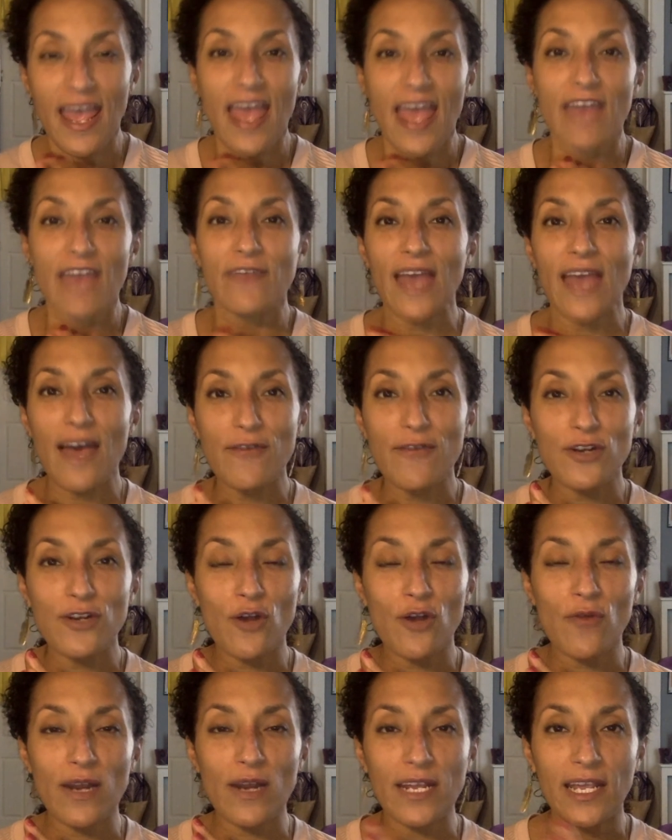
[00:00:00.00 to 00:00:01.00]
If you haven't
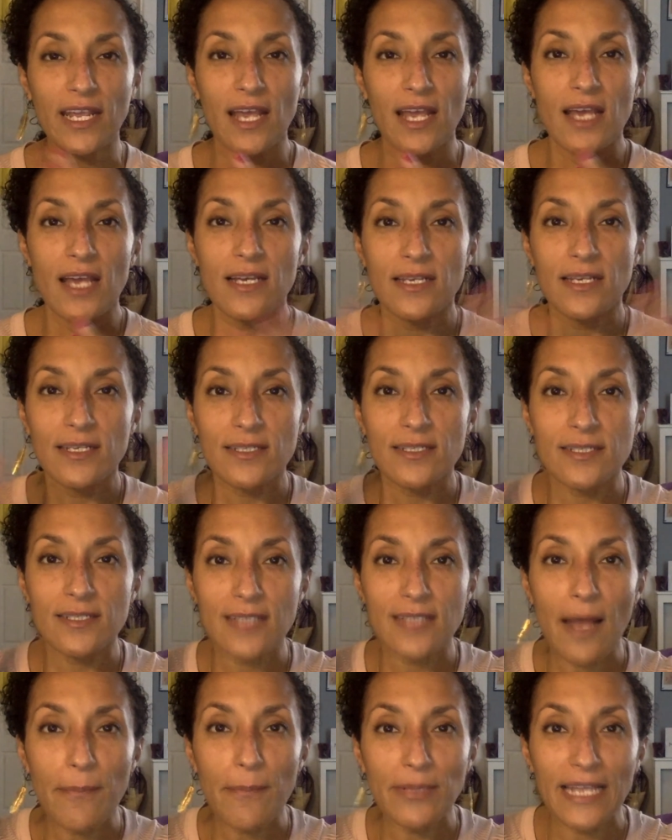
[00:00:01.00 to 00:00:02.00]
already,
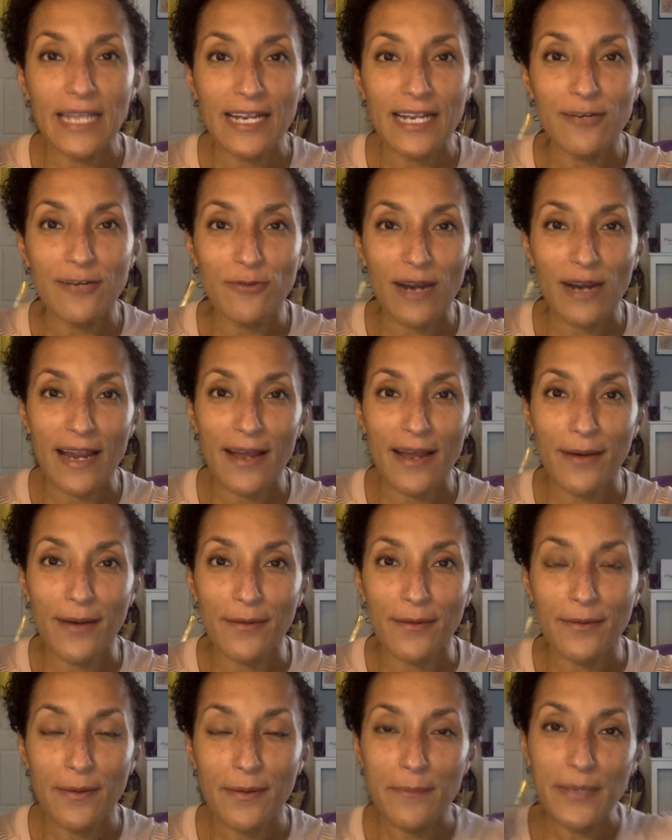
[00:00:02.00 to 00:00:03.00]
stop playing around.